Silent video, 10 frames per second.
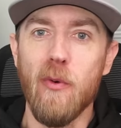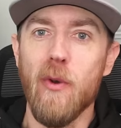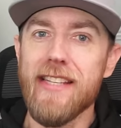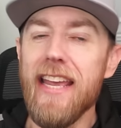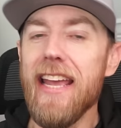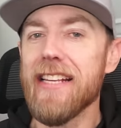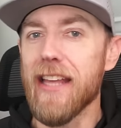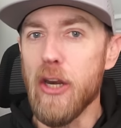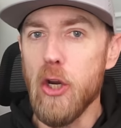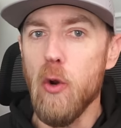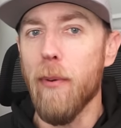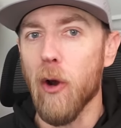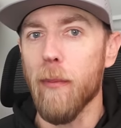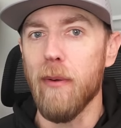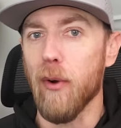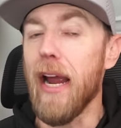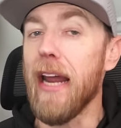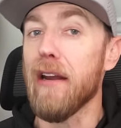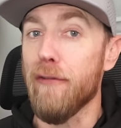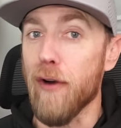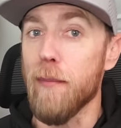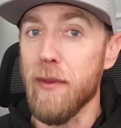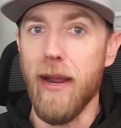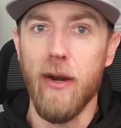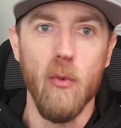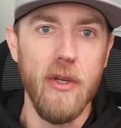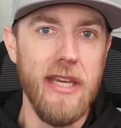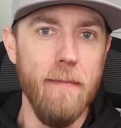Whiskey is the new bourbon brand from the band Whiskey